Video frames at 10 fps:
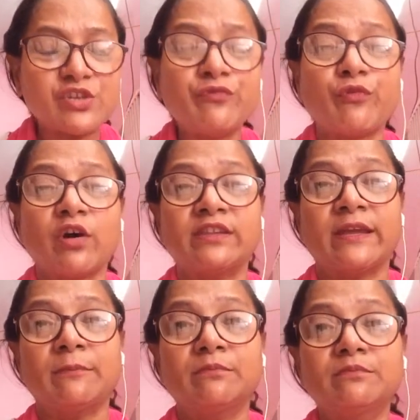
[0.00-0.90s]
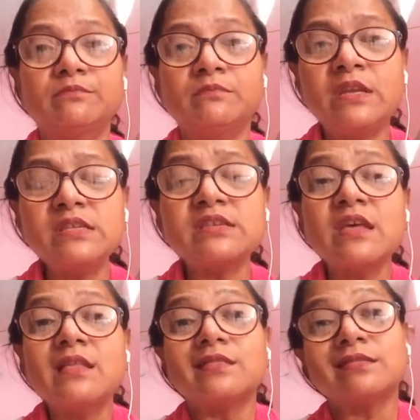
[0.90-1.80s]
for them. Means
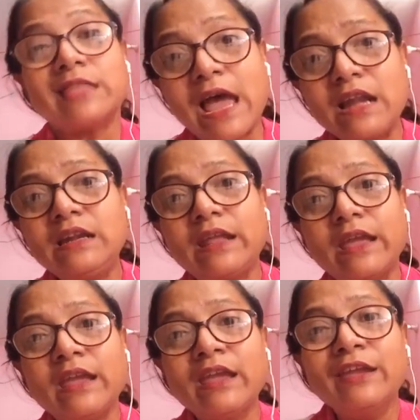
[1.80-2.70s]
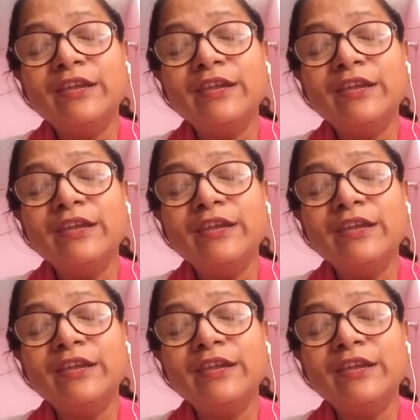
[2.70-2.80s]
that day